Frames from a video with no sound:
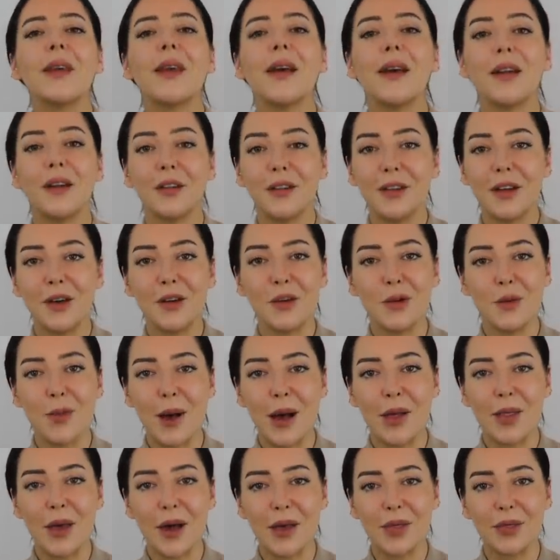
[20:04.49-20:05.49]
And I'll tell you
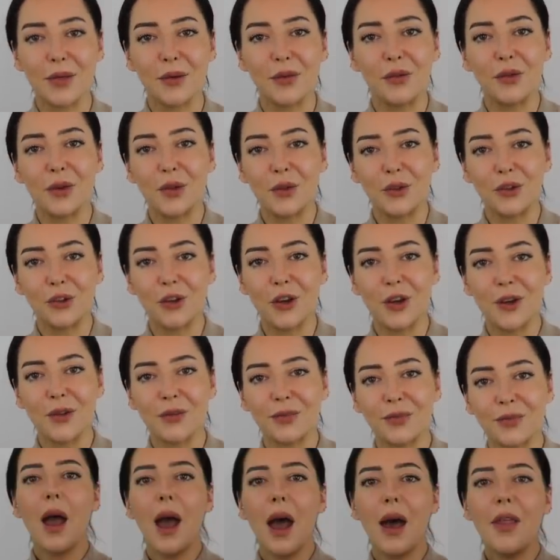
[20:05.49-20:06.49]
about that in the future.
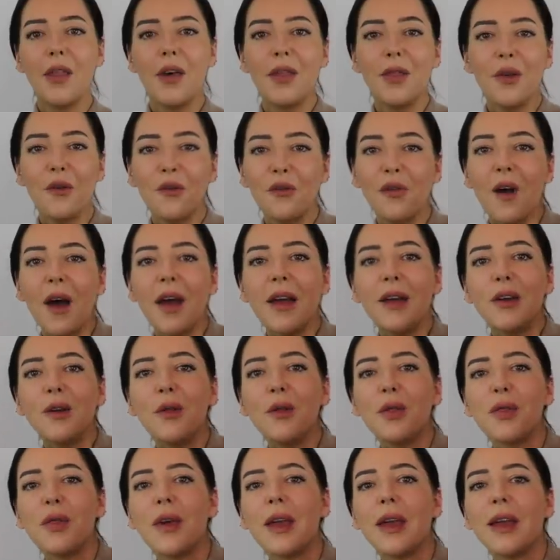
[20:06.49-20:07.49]
And then the
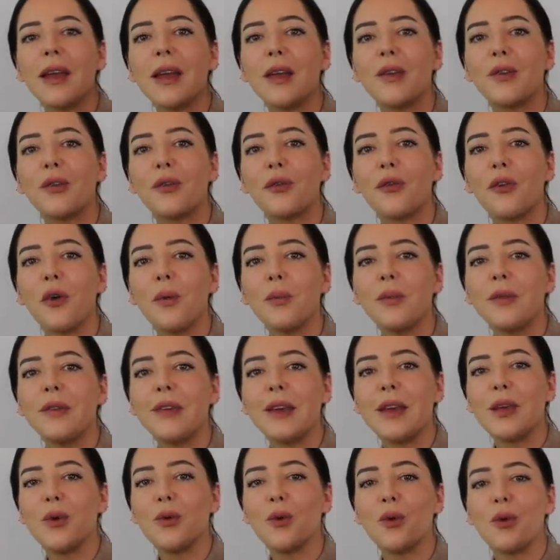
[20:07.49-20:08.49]
final thing is from
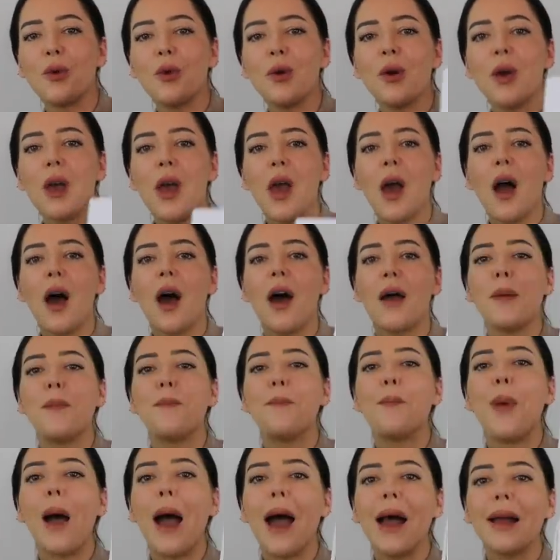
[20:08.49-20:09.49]
Dior. I
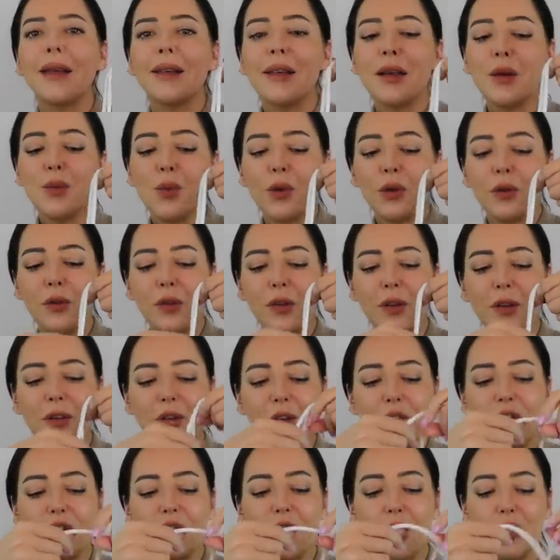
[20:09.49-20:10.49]
badly wanted
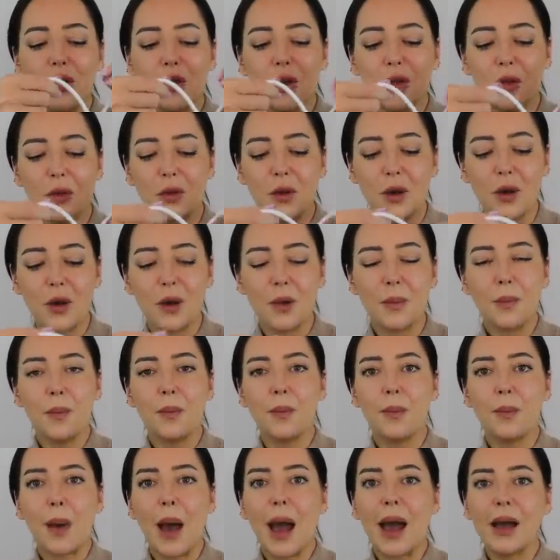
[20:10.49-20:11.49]
to show you the
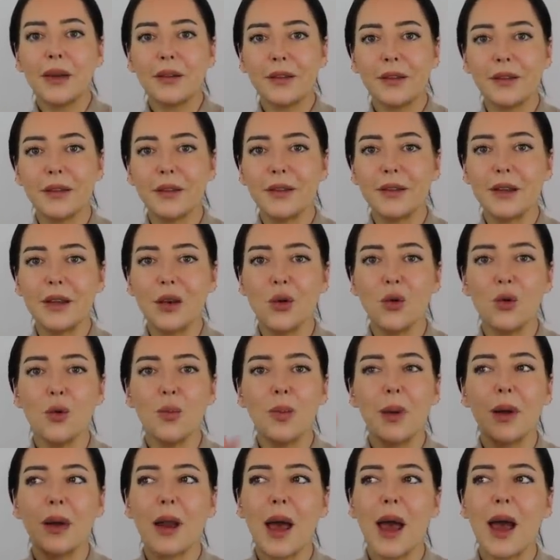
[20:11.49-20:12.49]
bags in Dior,
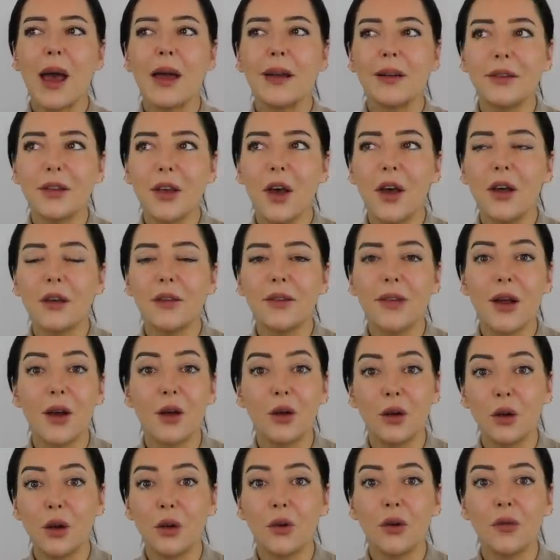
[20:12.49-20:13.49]
but it turns
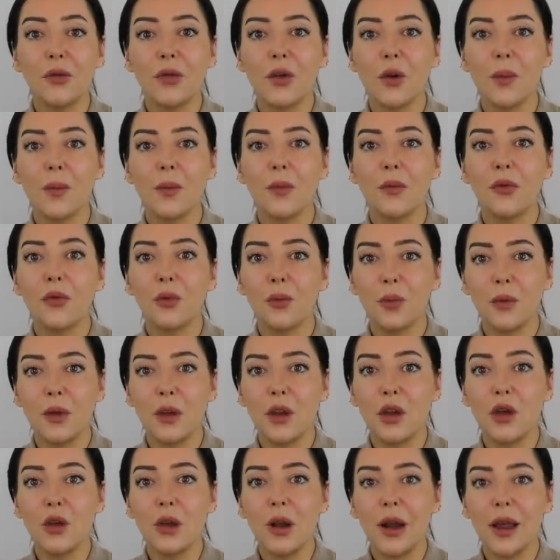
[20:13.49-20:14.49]
out a lot of them from the
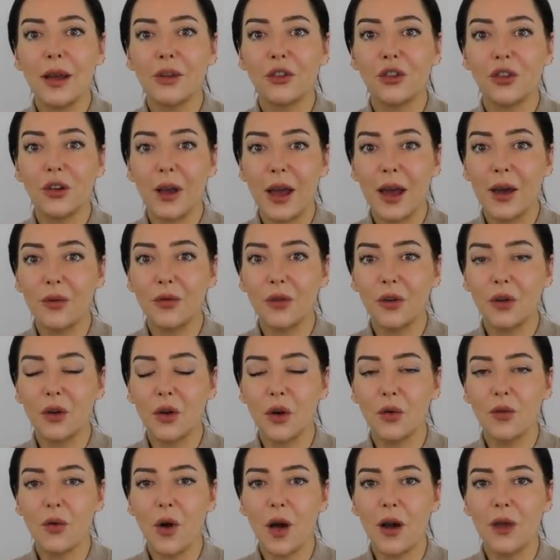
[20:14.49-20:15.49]
new collection haven't
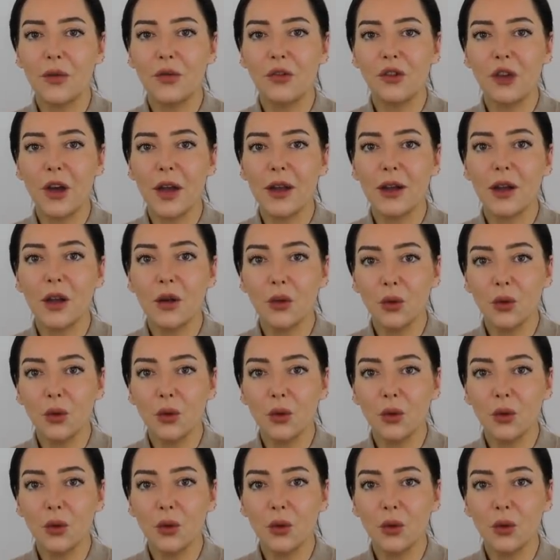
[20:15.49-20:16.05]
arrived yet.